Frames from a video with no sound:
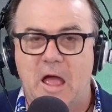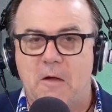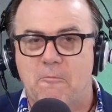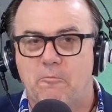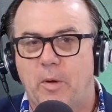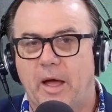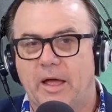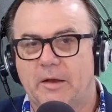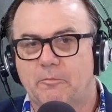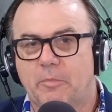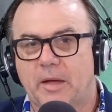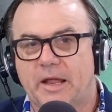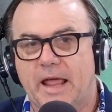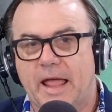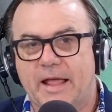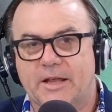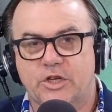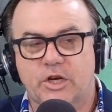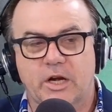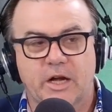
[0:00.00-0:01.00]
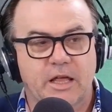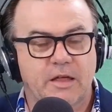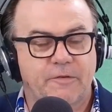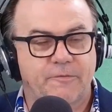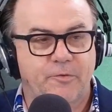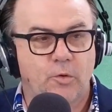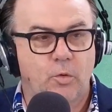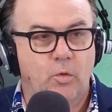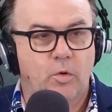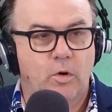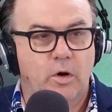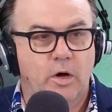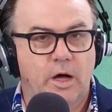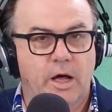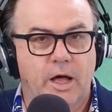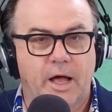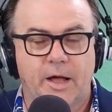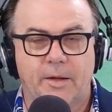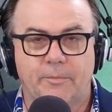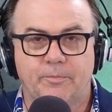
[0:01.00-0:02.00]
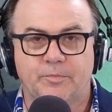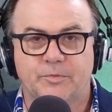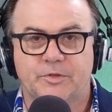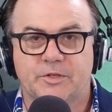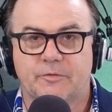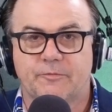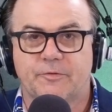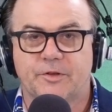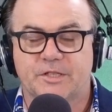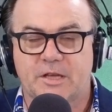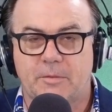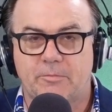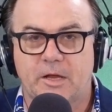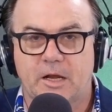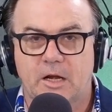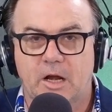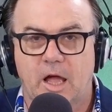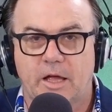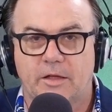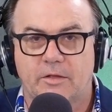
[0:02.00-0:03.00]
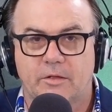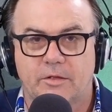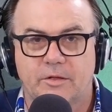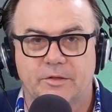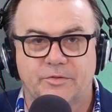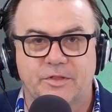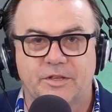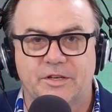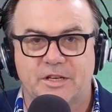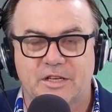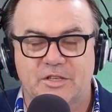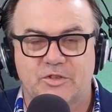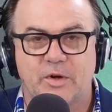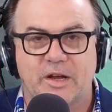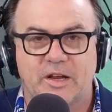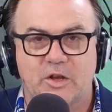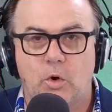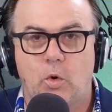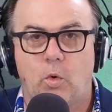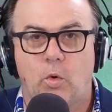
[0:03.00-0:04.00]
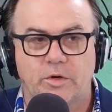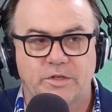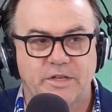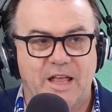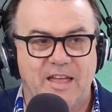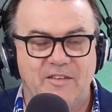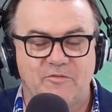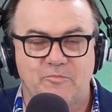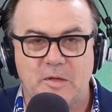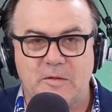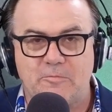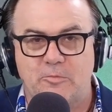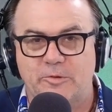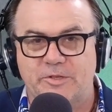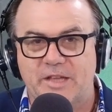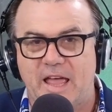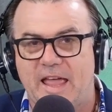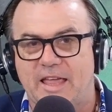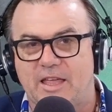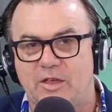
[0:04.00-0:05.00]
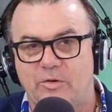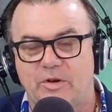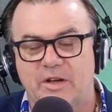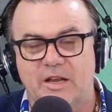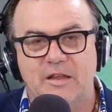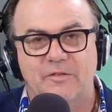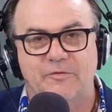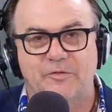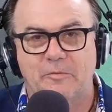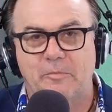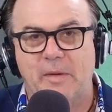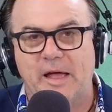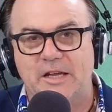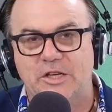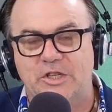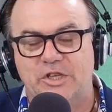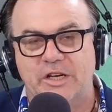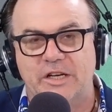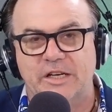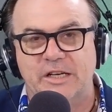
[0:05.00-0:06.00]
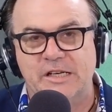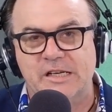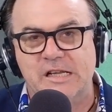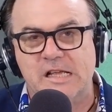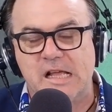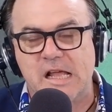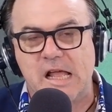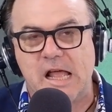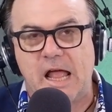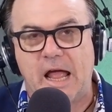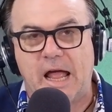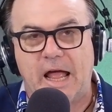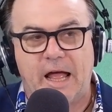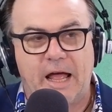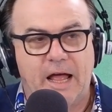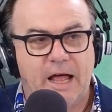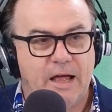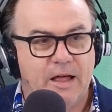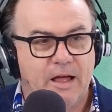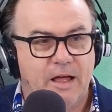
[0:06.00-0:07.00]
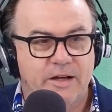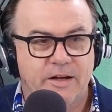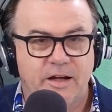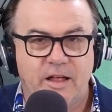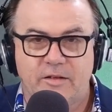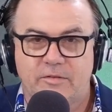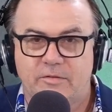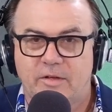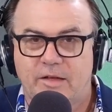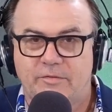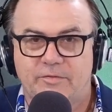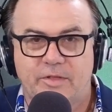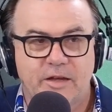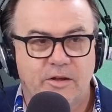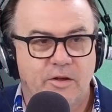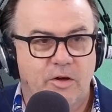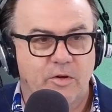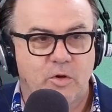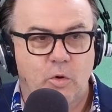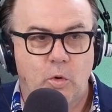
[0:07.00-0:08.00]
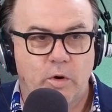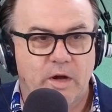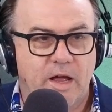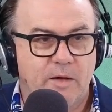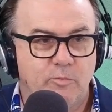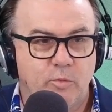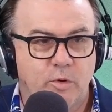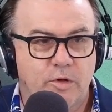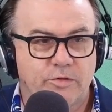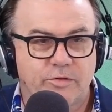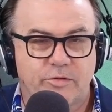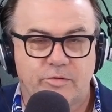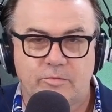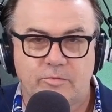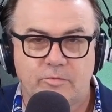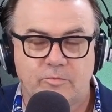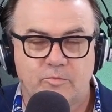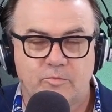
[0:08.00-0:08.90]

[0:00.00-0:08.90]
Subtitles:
But actually, for something like the district court to have people's accurate information, I don't know. Have they not caught up with?